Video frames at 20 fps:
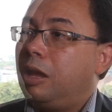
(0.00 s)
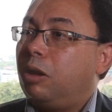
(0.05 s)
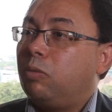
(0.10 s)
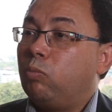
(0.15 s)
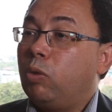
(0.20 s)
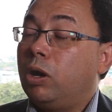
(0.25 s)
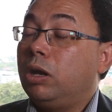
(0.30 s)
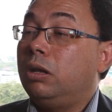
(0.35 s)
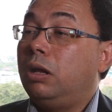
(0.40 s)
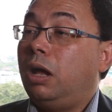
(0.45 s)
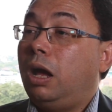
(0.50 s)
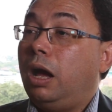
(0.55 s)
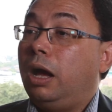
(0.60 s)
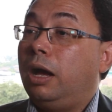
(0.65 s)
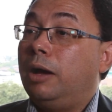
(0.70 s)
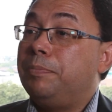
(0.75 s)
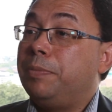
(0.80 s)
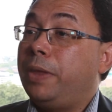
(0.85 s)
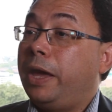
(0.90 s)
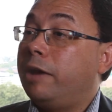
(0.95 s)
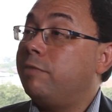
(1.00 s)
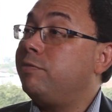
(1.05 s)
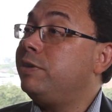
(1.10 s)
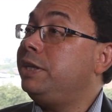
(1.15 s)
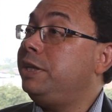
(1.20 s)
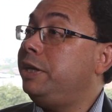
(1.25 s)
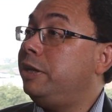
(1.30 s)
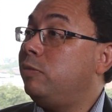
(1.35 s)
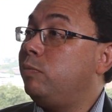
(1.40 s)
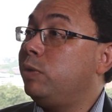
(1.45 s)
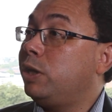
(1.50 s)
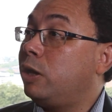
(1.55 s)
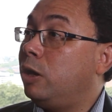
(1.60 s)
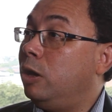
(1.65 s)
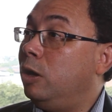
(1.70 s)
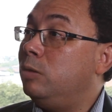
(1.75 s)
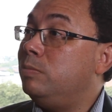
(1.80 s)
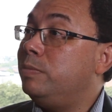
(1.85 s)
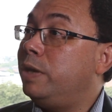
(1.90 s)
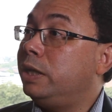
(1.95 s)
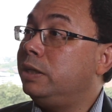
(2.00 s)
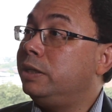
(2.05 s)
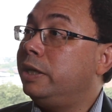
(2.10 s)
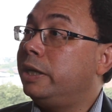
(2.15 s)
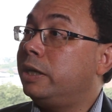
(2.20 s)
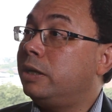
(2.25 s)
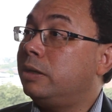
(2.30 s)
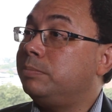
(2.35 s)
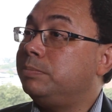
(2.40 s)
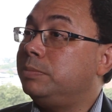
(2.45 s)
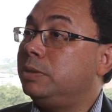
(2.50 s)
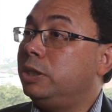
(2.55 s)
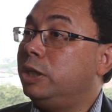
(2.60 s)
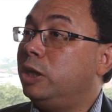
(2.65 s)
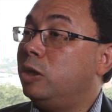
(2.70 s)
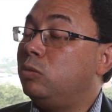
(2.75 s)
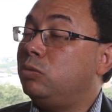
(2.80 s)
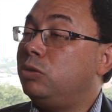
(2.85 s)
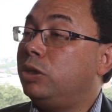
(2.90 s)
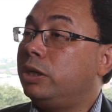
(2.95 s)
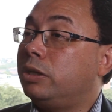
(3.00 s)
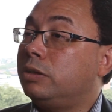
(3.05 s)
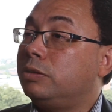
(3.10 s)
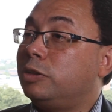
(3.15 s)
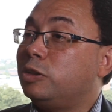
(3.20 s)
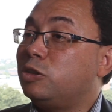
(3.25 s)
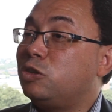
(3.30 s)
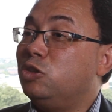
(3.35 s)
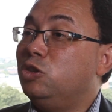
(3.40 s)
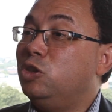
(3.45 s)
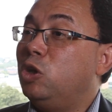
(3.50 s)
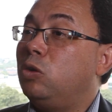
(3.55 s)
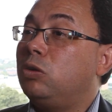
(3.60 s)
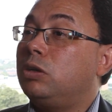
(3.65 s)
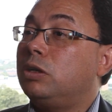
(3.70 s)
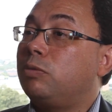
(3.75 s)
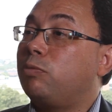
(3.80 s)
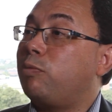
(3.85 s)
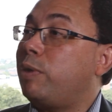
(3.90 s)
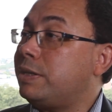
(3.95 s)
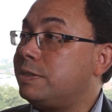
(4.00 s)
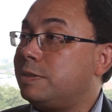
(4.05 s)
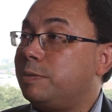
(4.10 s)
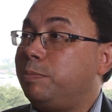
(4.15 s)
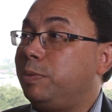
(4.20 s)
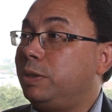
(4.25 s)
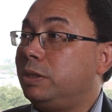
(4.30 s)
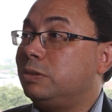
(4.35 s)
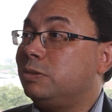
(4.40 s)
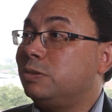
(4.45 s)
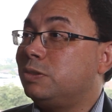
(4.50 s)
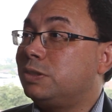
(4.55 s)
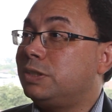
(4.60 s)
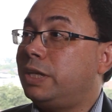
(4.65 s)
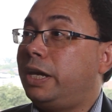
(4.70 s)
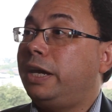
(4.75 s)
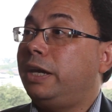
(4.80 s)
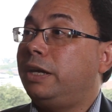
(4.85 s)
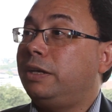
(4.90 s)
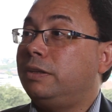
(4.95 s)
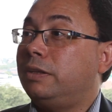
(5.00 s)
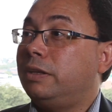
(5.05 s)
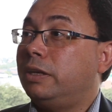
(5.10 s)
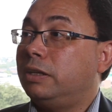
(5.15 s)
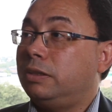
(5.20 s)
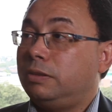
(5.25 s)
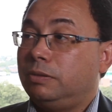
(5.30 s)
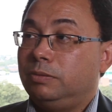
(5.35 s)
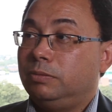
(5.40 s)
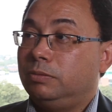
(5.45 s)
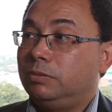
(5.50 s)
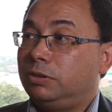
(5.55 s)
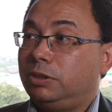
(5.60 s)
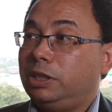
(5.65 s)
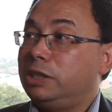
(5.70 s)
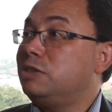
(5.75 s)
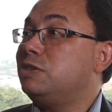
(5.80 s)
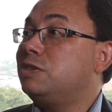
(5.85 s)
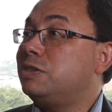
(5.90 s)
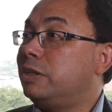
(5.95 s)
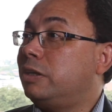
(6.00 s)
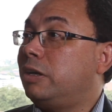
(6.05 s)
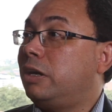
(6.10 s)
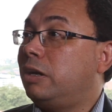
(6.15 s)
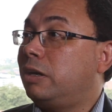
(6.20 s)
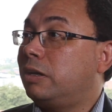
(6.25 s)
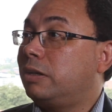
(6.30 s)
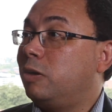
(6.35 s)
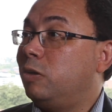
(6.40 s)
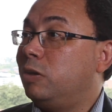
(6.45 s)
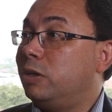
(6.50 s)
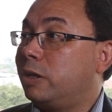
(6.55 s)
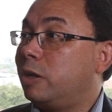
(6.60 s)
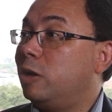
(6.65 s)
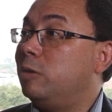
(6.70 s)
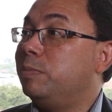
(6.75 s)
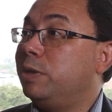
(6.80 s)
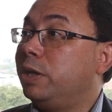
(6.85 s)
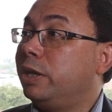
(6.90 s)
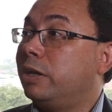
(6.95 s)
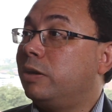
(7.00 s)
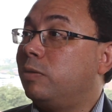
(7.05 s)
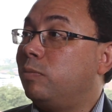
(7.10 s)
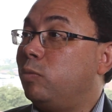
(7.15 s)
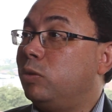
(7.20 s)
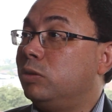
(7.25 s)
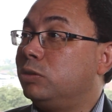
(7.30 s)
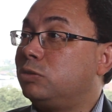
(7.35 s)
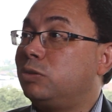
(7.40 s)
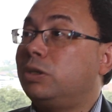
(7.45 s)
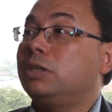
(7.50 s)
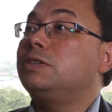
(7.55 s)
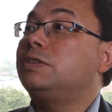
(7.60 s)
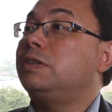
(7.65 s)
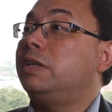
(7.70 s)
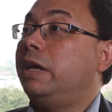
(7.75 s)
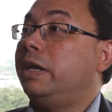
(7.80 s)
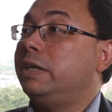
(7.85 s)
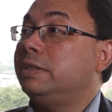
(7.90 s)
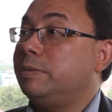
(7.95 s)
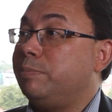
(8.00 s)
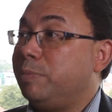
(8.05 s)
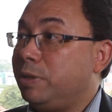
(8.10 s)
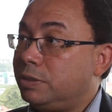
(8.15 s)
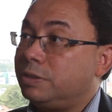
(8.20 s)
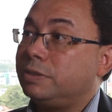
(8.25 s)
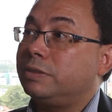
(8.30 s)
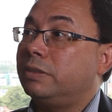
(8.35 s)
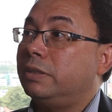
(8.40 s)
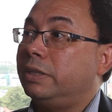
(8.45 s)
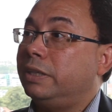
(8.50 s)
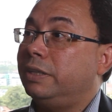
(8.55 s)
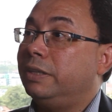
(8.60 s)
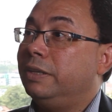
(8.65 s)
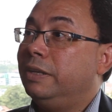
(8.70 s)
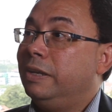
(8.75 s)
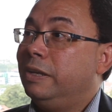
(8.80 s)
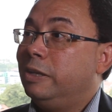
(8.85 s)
well um, every year we come and there you know there, there's not a recipe to say that things that are going to come here will translate immediately